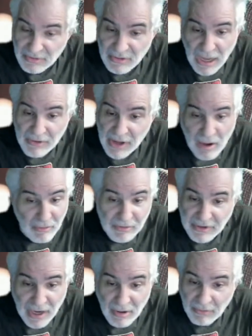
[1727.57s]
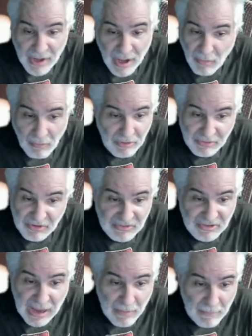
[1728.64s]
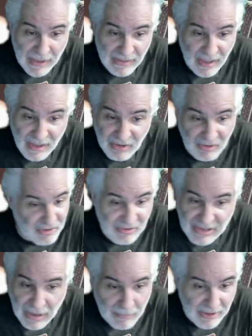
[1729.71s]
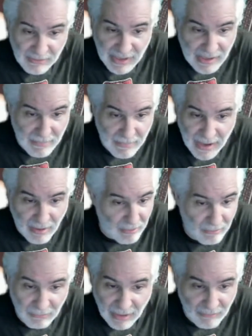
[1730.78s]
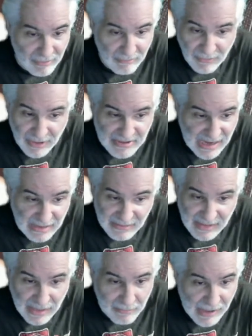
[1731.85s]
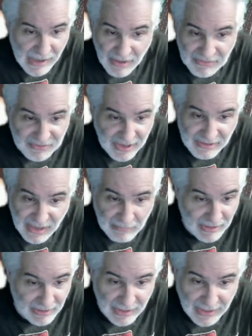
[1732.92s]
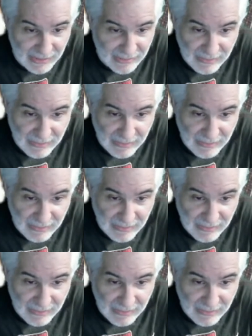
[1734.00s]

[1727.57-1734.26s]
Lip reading: No. You just tell me their email, reach out to them, and I'll send them the link.